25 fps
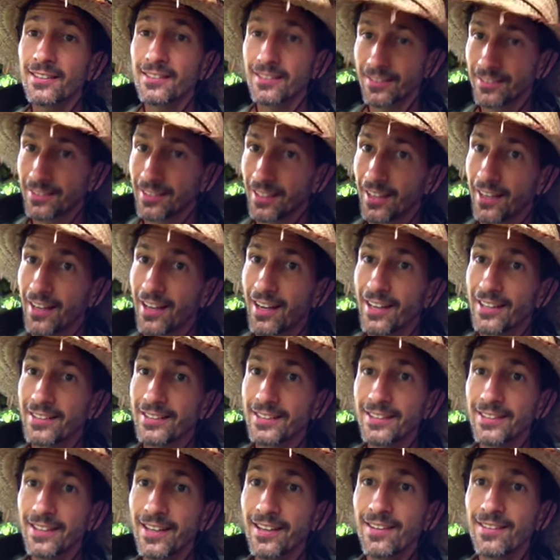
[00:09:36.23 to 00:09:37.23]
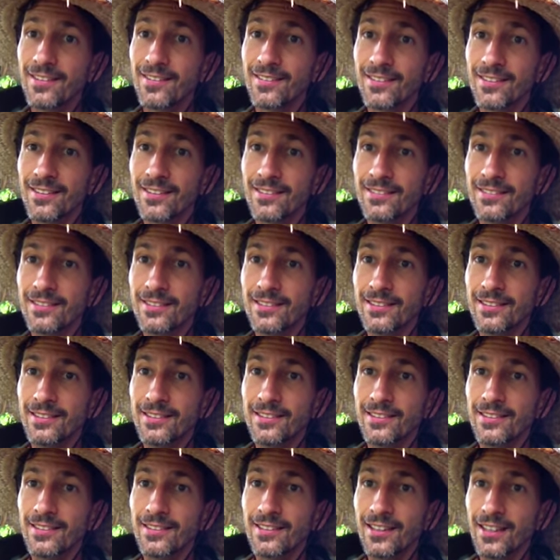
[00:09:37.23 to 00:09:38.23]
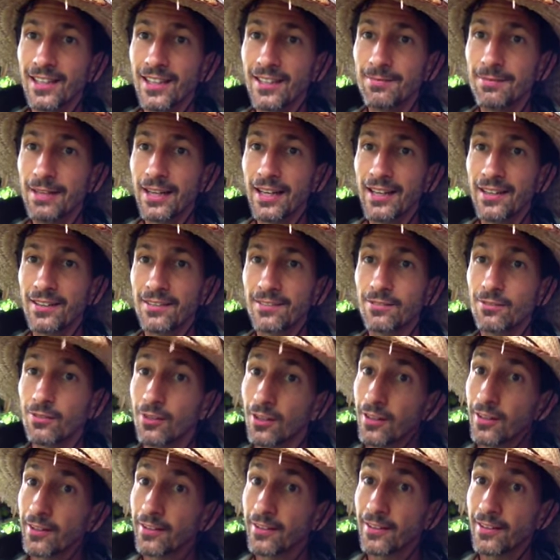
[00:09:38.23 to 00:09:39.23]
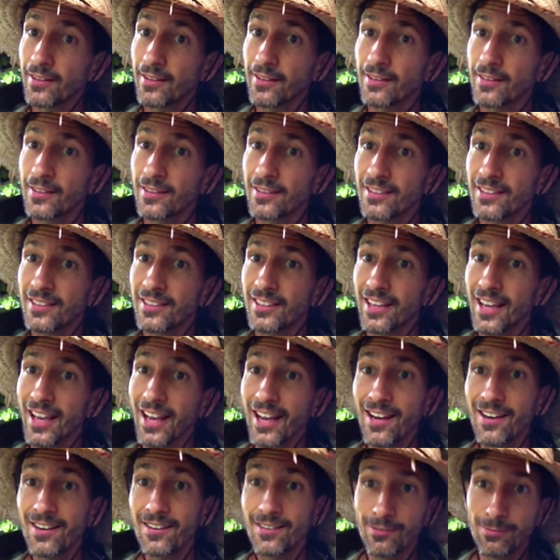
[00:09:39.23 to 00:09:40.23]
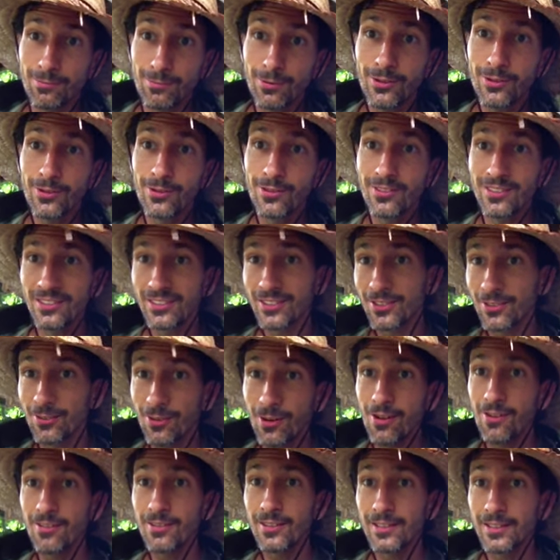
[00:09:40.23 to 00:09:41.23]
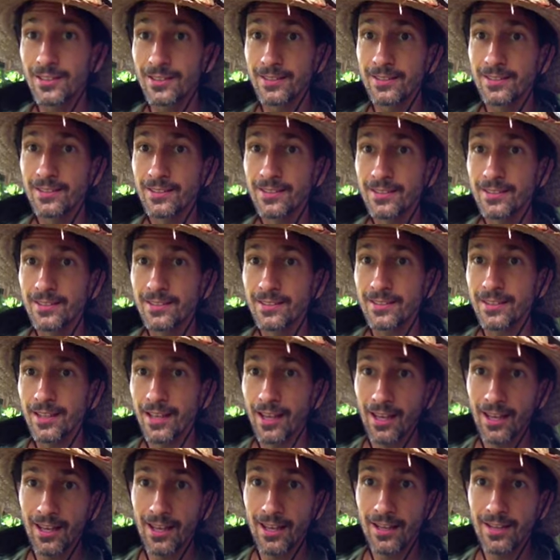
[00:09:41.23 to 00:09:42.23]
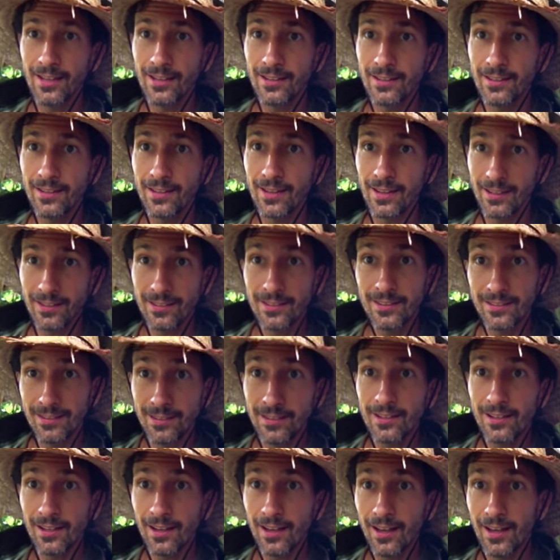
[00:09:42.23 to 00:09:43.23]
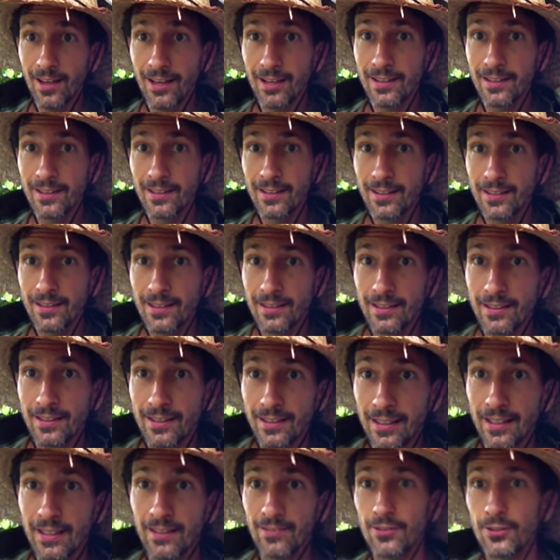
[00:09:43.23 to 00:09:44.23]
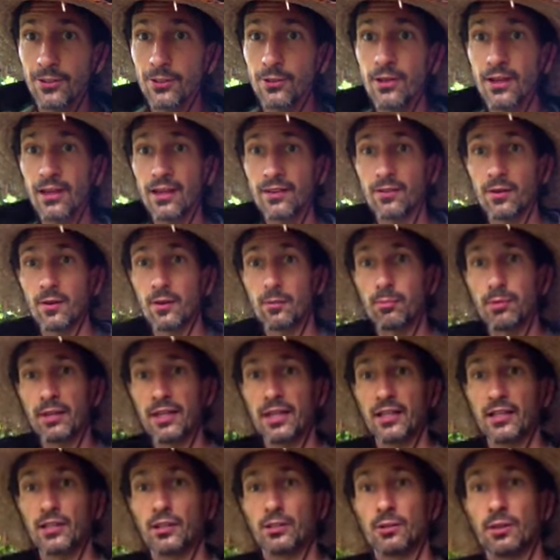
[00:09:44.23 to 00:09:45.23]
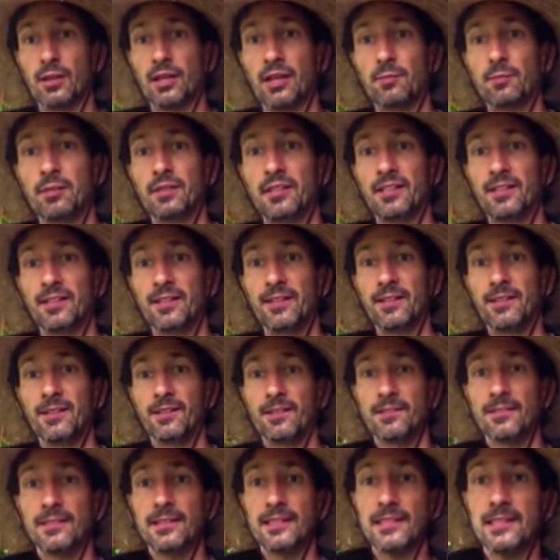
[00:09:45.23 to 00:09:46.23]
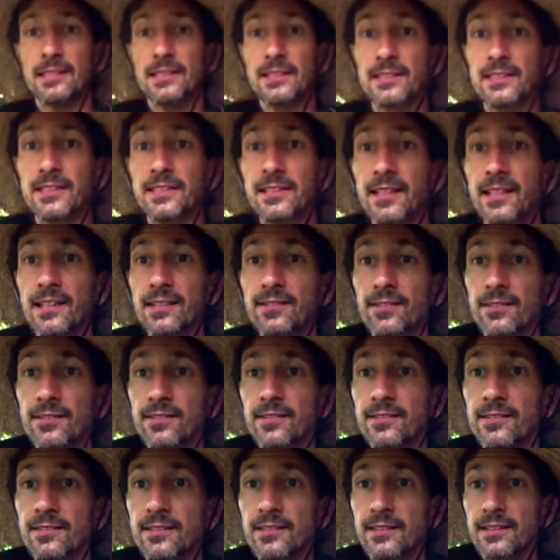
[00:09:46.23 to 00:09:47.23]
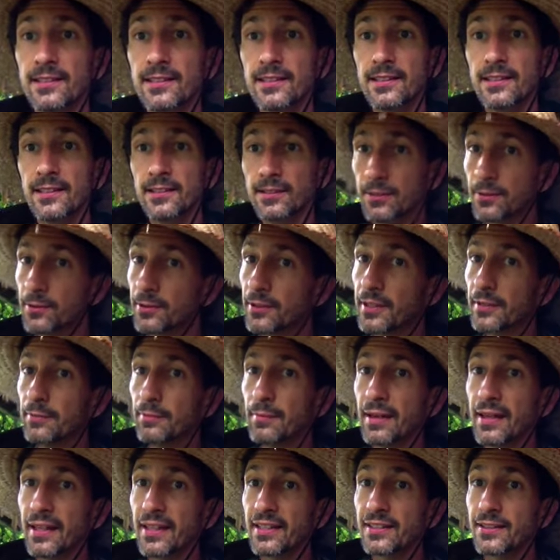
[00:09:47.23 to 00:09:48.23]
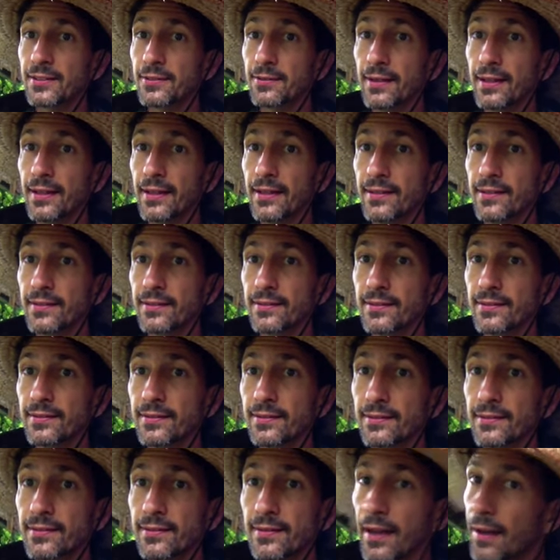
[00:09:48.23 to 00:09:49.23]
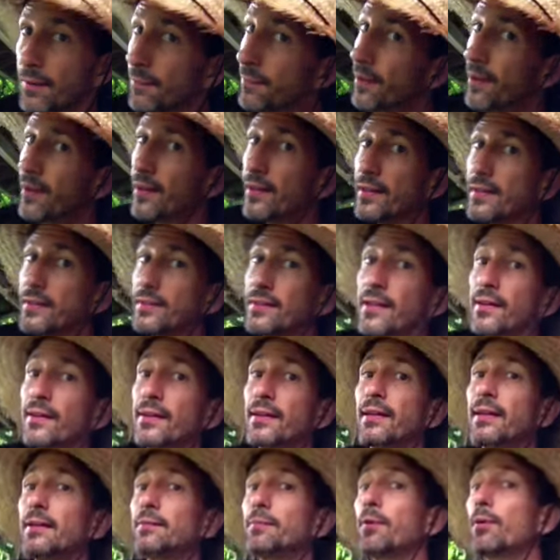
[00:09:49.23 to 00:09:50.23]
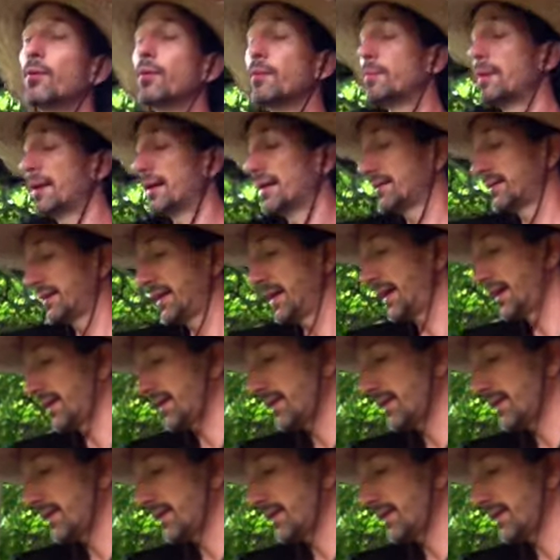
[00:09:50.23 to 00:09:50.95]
there's a lot to know about water, how to improve its quality and the like. If you have a big grubbing hoe, a shovel, you can make swales. I'm not going to tell you any more about that